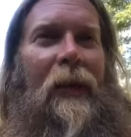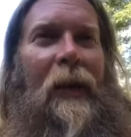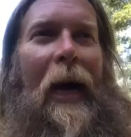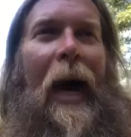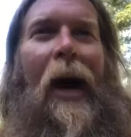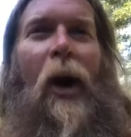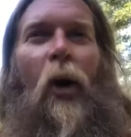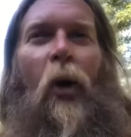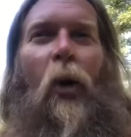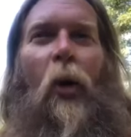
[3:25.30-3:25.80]

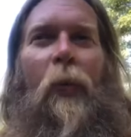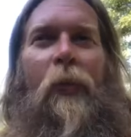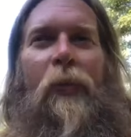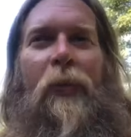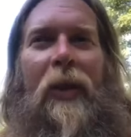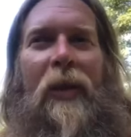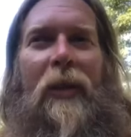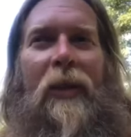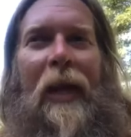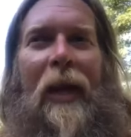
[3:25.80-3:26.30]
I hope
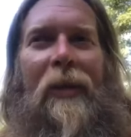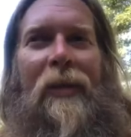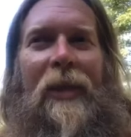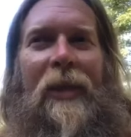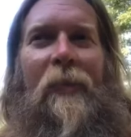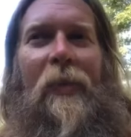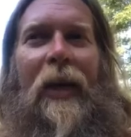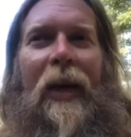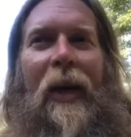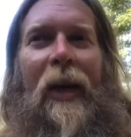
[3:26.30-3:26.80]
that
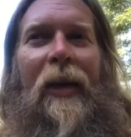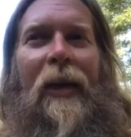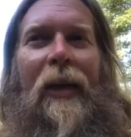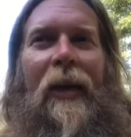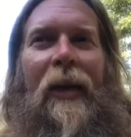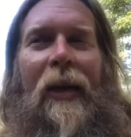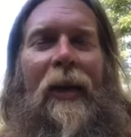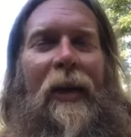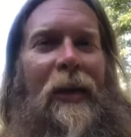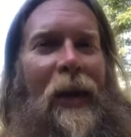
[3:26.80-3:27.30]
someday
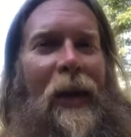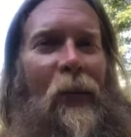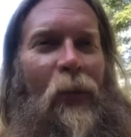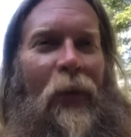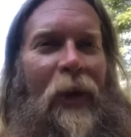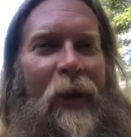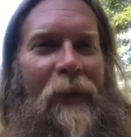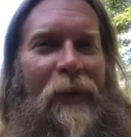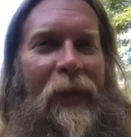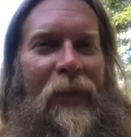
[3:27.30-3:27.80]
I will
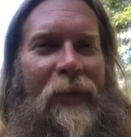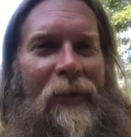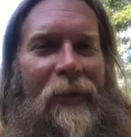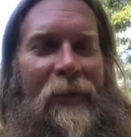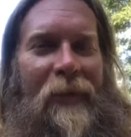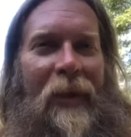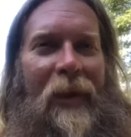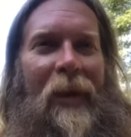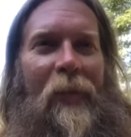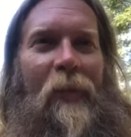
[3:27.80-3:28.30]
have that
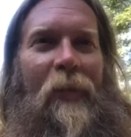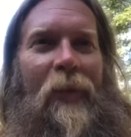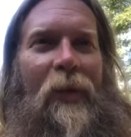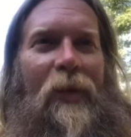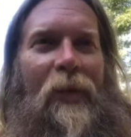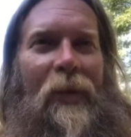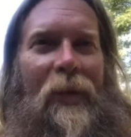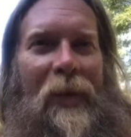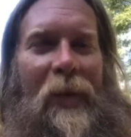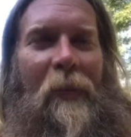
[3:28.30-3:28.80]
same
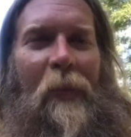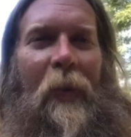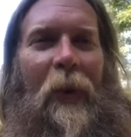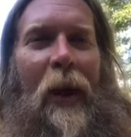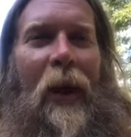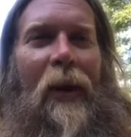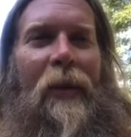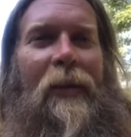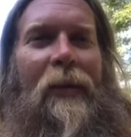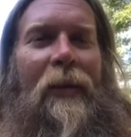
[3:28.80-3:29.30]

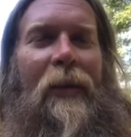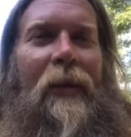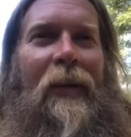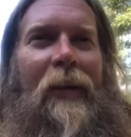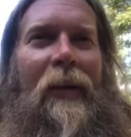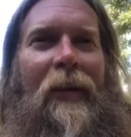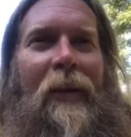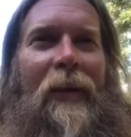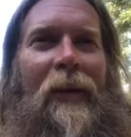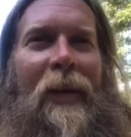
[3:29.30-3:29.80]
impact,
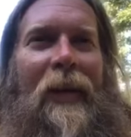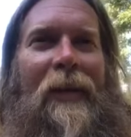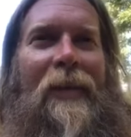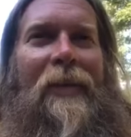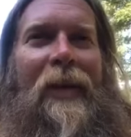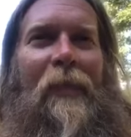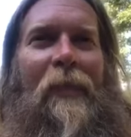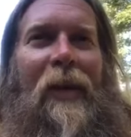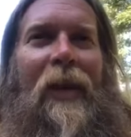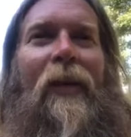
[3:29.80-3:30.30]
that
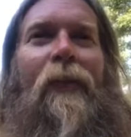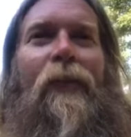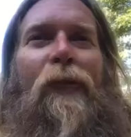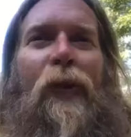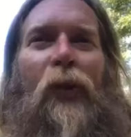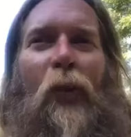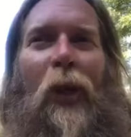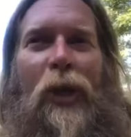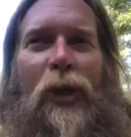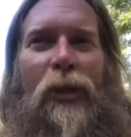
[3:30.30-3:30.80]
same
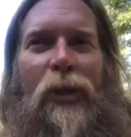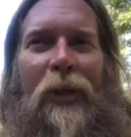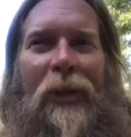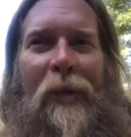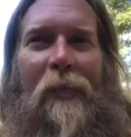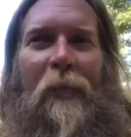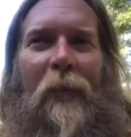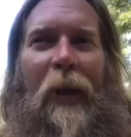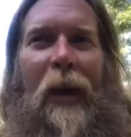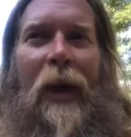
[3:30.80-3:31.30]
influential
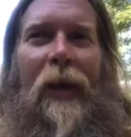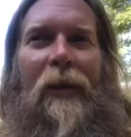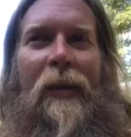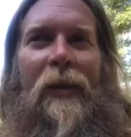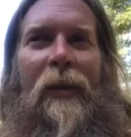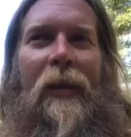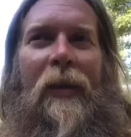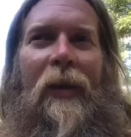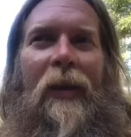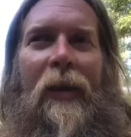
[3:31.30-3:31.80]
impact
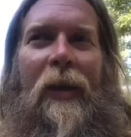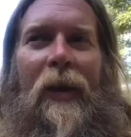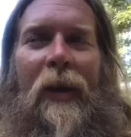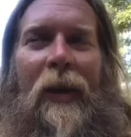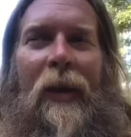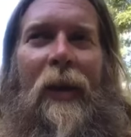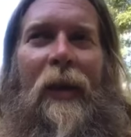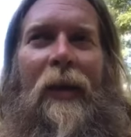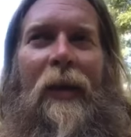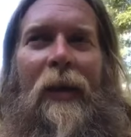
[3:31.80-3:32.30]

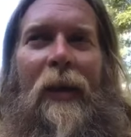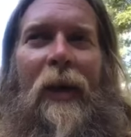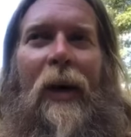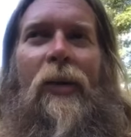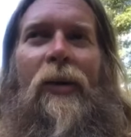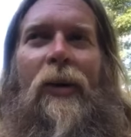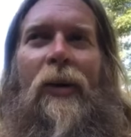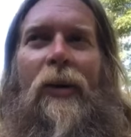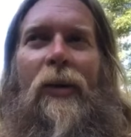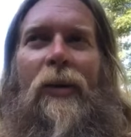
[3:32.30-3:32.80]
on
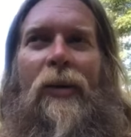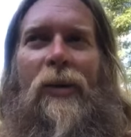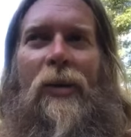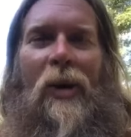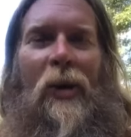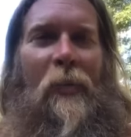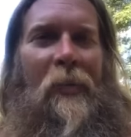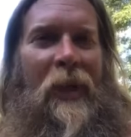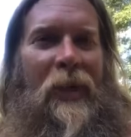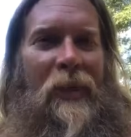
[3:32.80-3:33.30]
other
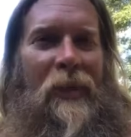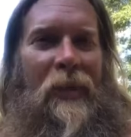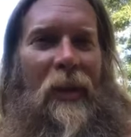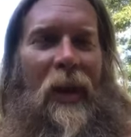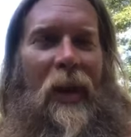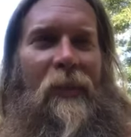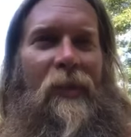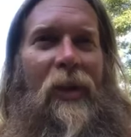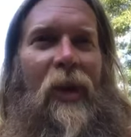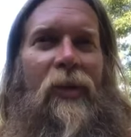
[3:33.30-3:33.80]
young men's
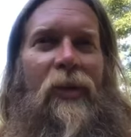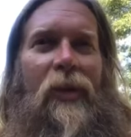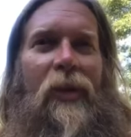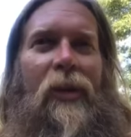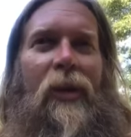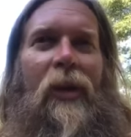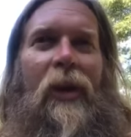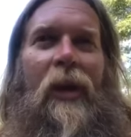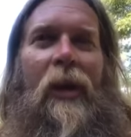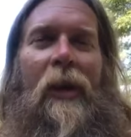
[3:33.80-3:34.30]
lives,
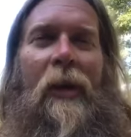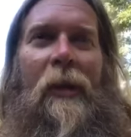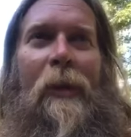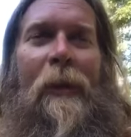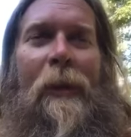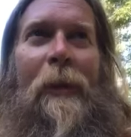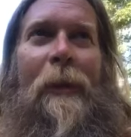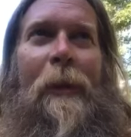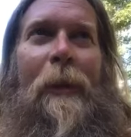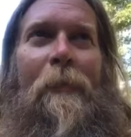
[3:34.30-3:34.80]
other,
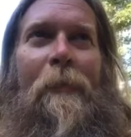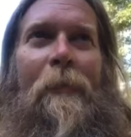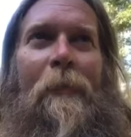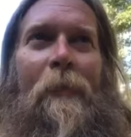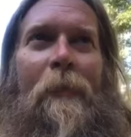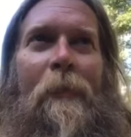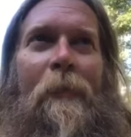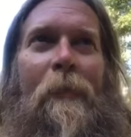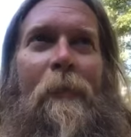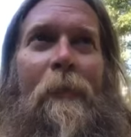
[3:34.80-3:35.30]
um,
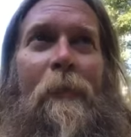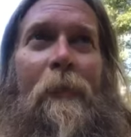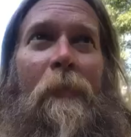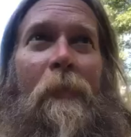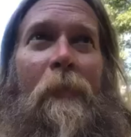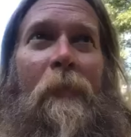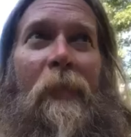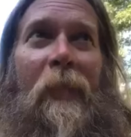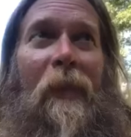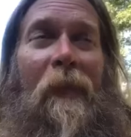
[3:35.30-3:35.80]

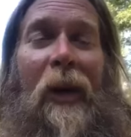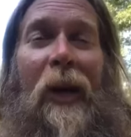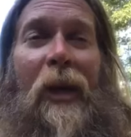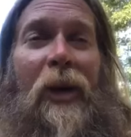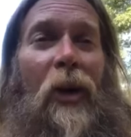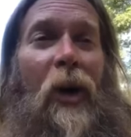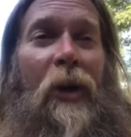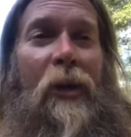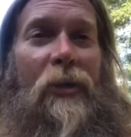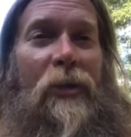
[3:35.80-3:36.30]
if I had
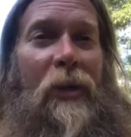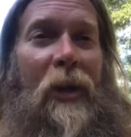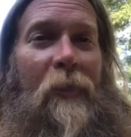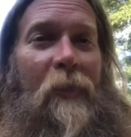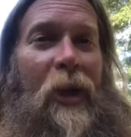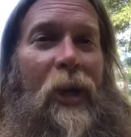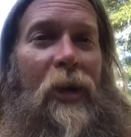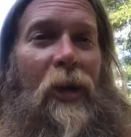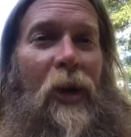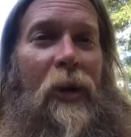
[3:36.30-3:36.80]
daughters, on
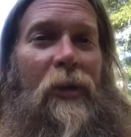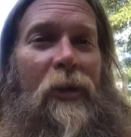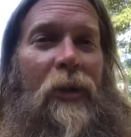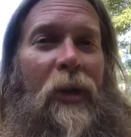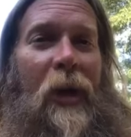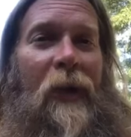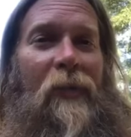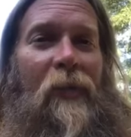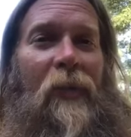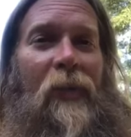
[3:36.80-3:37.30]
my daughters'
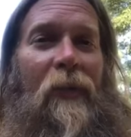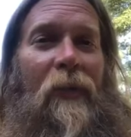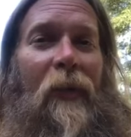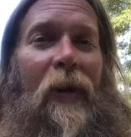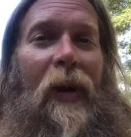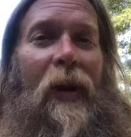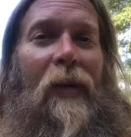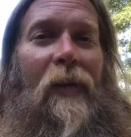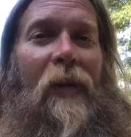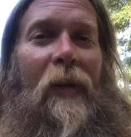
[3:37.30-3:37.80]
lives, if
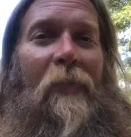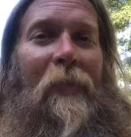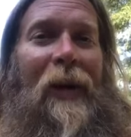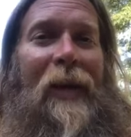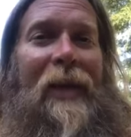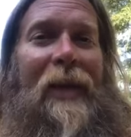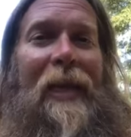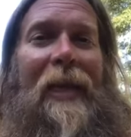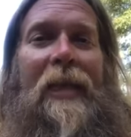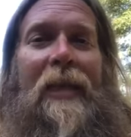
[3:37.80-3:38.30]
I, on
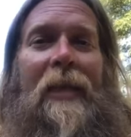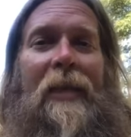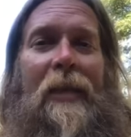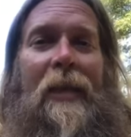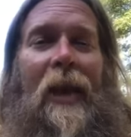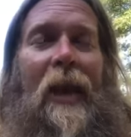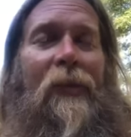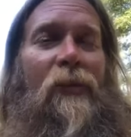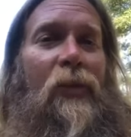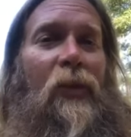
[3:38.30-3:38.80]
my nieces'
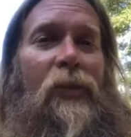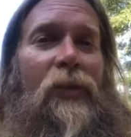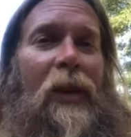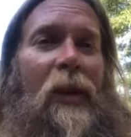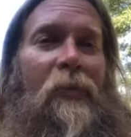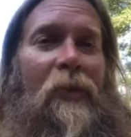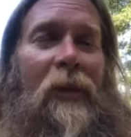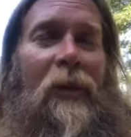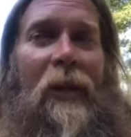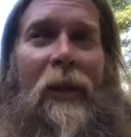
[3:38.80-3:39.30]
lives, those
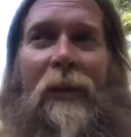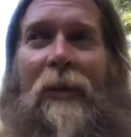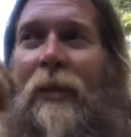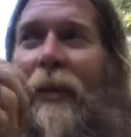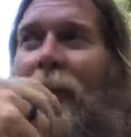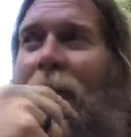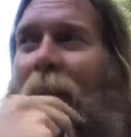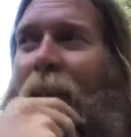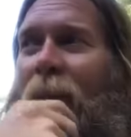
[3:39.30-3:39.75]
types of things.